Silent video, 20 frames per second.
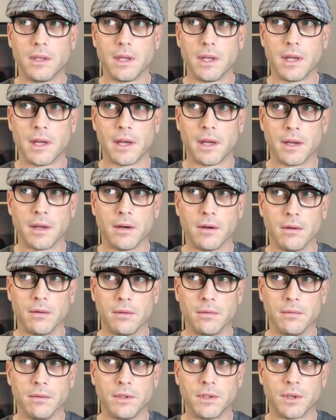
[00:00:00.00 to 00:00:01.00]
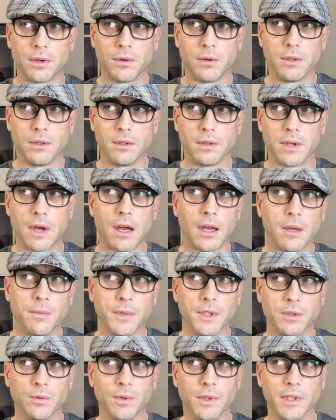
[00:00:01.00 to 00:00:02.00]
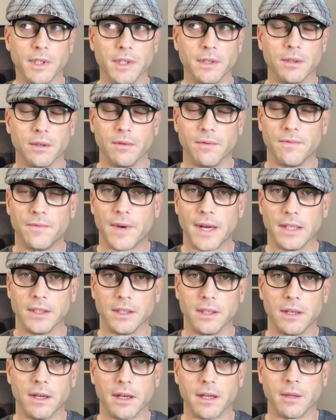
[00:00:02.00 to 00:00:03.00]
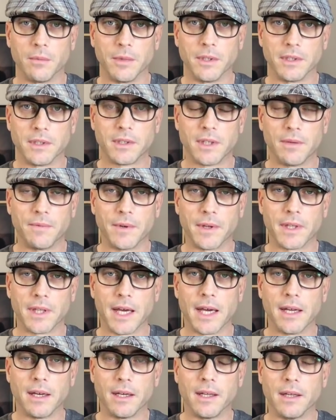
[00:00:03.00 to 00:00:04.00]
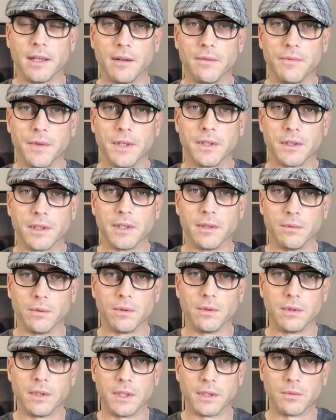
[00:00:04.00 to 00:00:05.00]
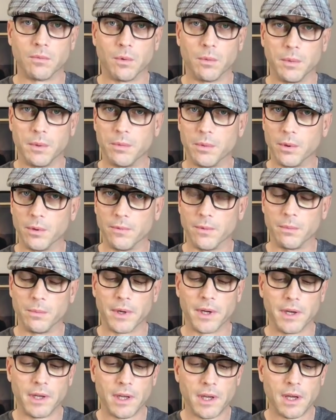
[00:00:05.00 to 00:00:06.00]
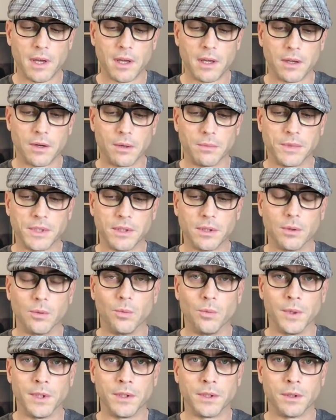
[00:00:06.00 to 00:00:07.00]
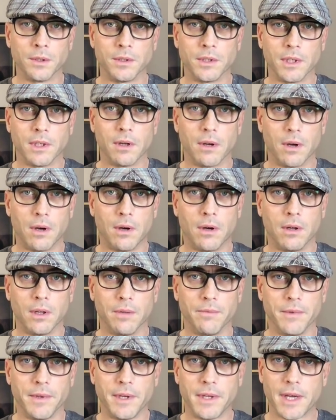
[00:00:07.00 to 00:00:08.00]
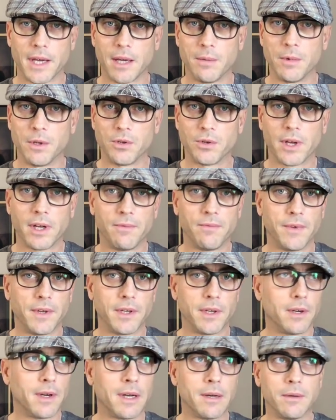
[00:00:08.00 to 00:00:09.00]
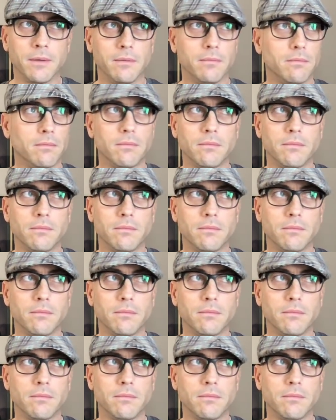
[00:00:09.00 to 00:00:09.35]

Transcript: and certain documents released, certain FISA documents, stuff like that. And eventually we'll, this will be proven. But you know, I'm still researching all of the time to try to figure out